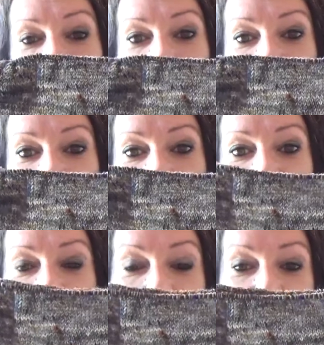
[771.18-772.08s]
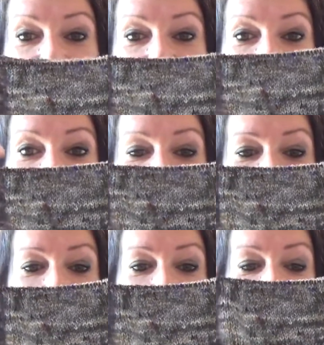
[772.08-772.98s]
So that is
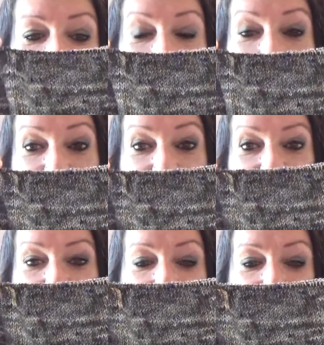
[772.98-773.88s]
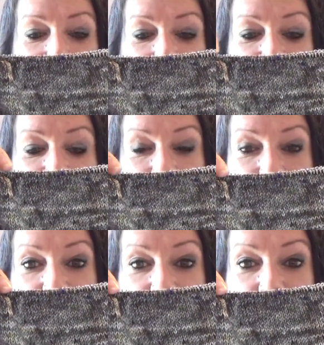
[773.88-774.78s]
where I'm at now.
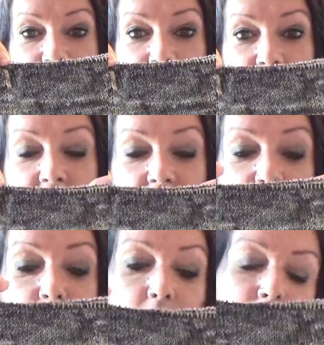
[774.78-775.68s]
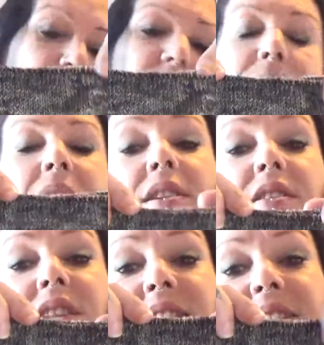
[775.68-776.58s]
So according to the
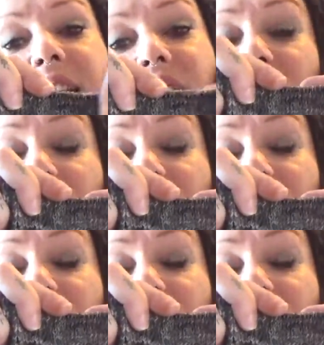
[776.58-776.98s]
pattern, this is actually